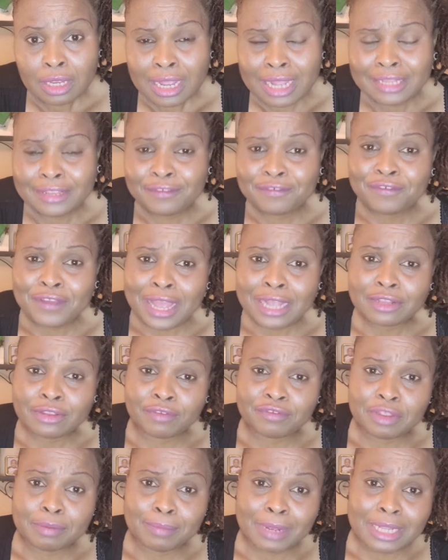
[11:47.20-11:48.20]
And the fact
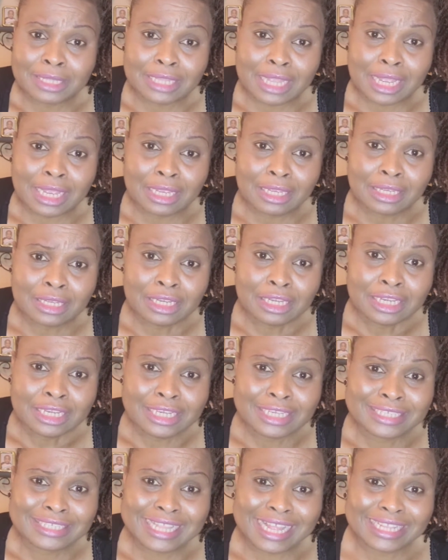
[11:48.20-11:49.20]
of the matter
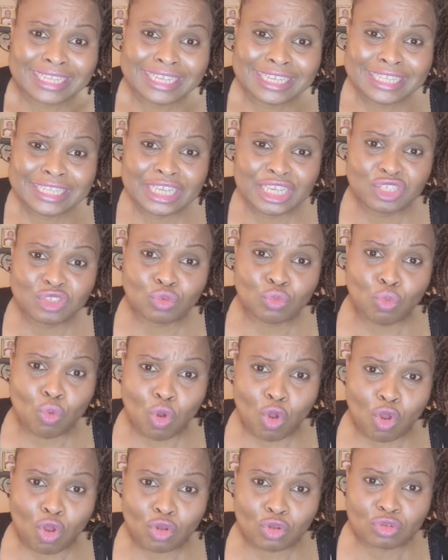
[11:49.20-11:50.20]
is that in this
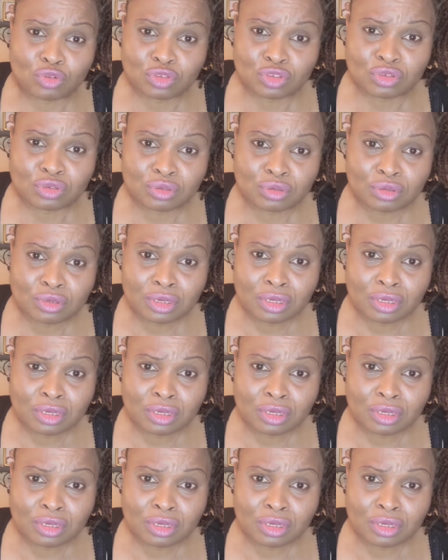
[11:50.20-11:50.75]
world,